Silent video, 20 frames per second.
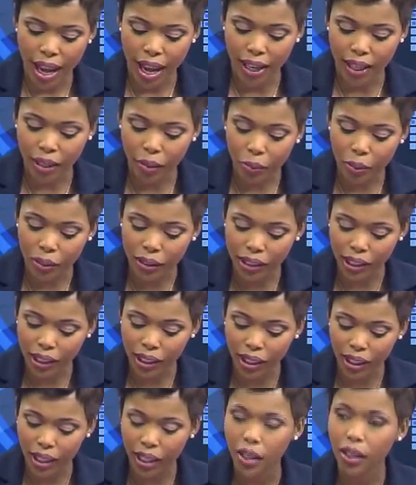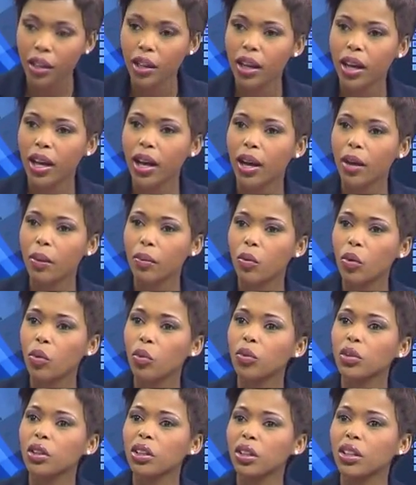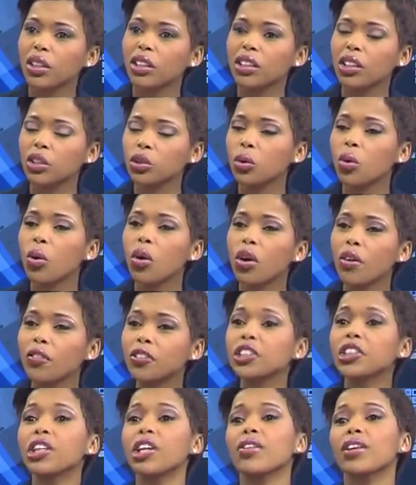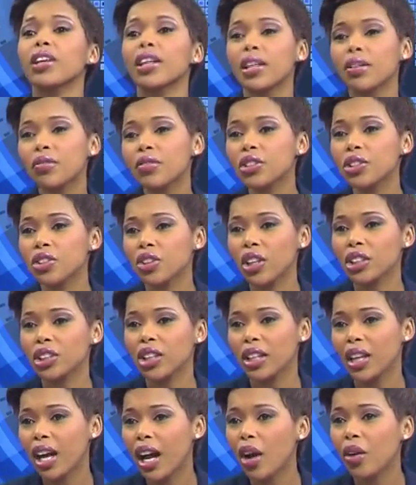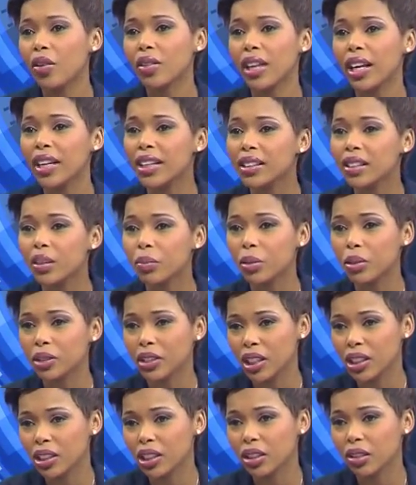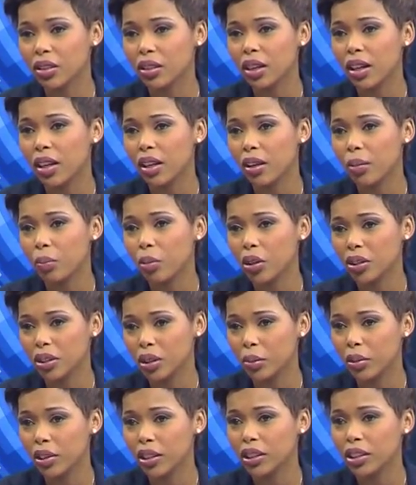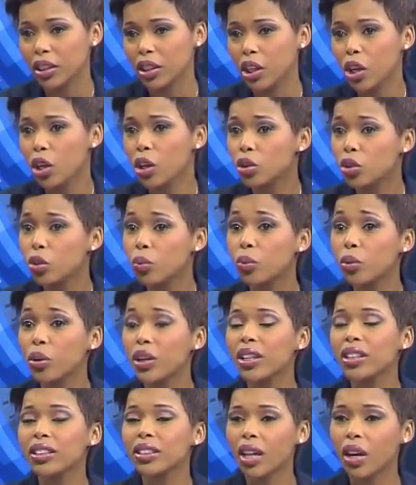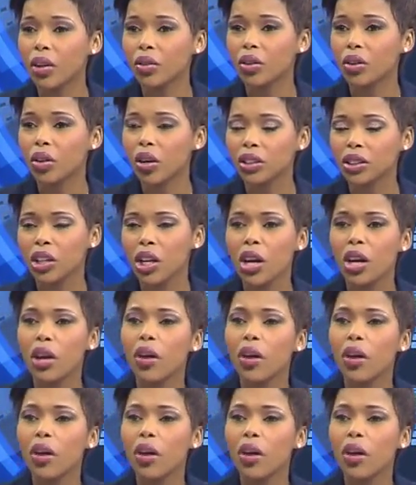and in particular, the talk of sharing infrastructure and how that is a potential possibility to bring down the cost.